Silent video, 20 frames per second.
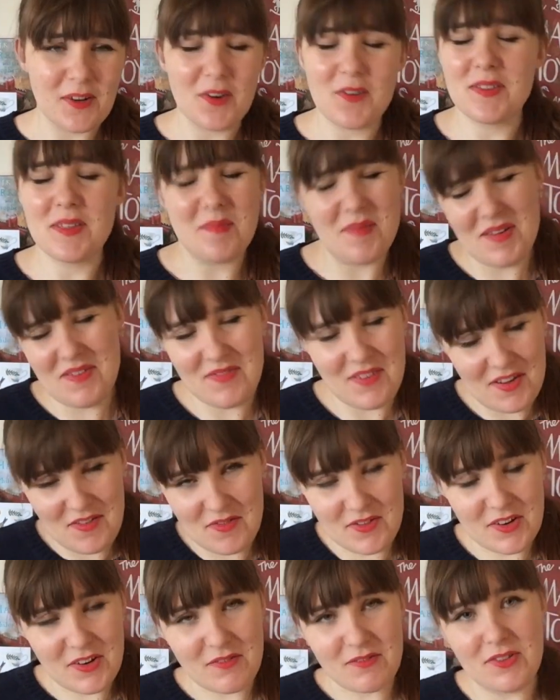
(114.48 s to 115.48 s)
know that my
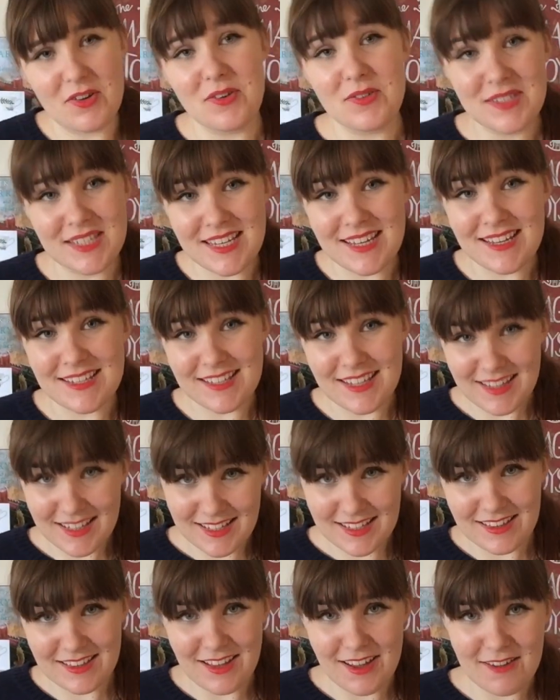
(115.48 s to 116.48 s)
favourite of those is A
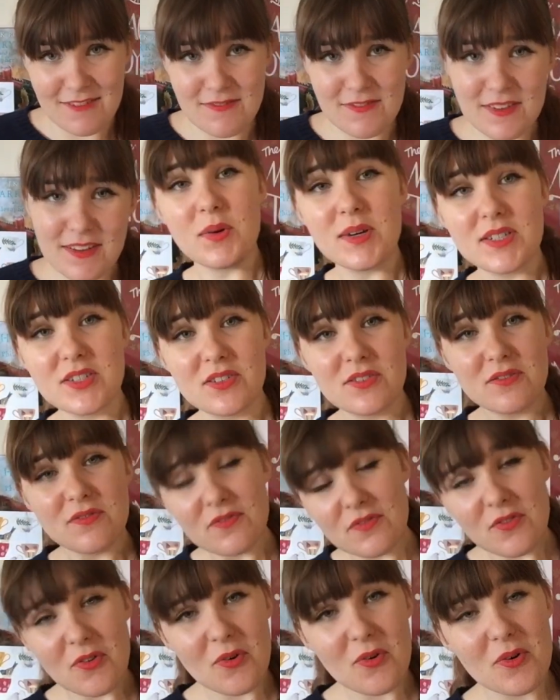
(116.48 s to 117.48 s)
Little Life. Question
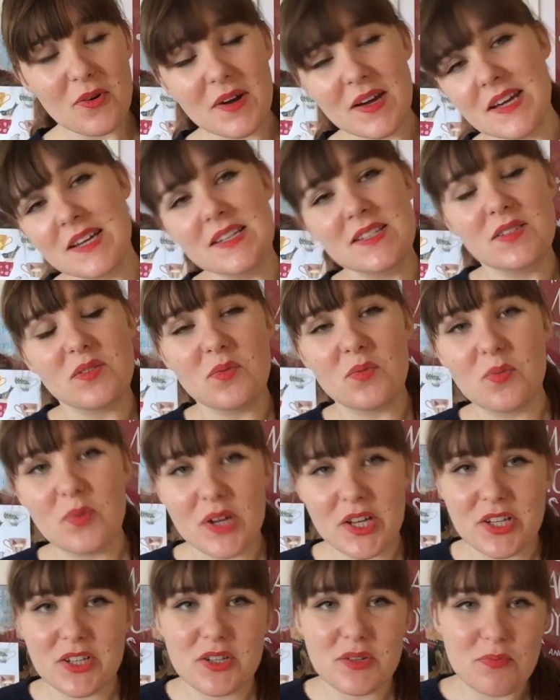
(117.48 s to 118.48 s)
four is,
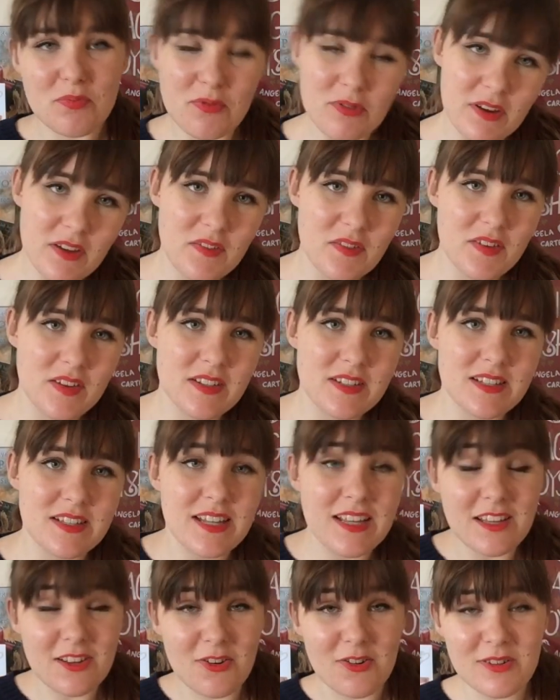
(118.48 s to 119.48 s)
which
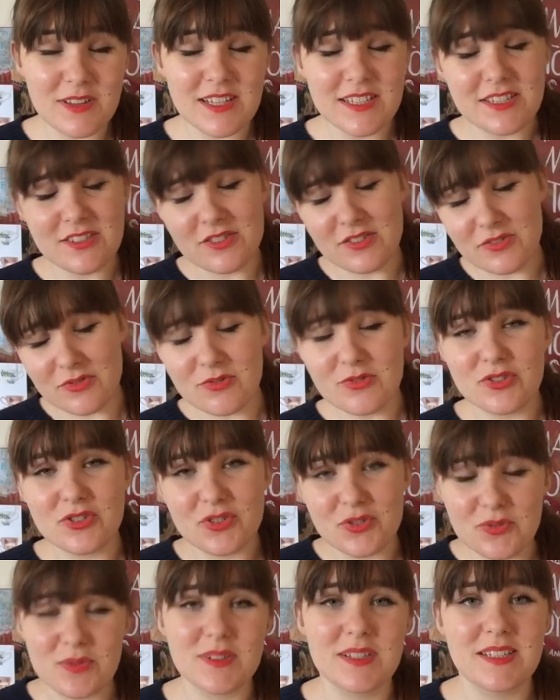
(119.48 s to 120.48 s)
previously long-listed or
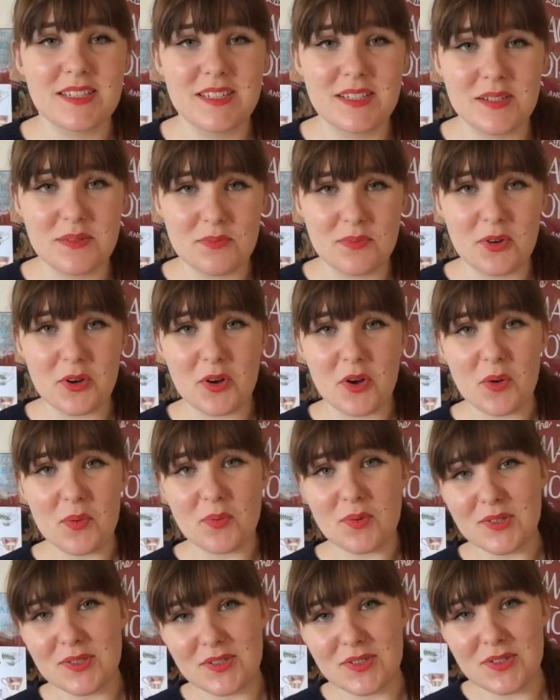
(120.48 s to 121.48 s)
short-listed book
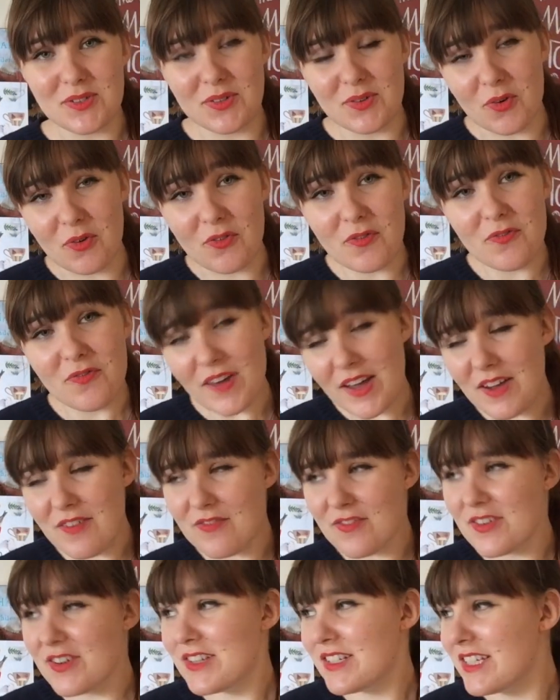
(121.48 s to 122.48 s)
was your
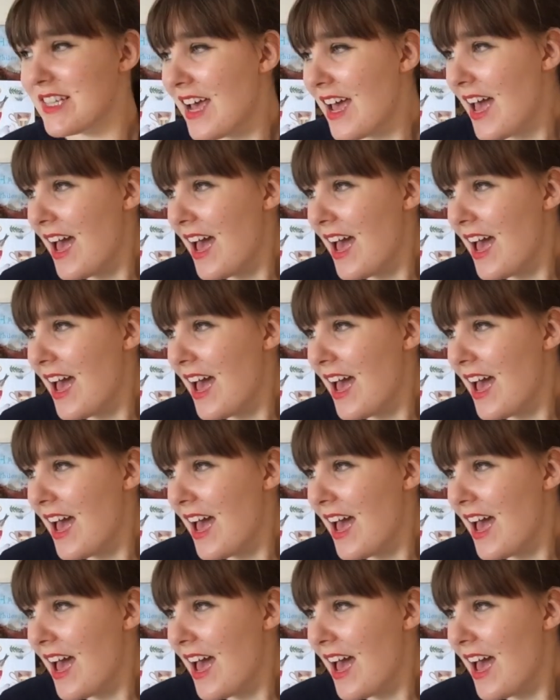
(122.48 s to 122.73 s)
favourite?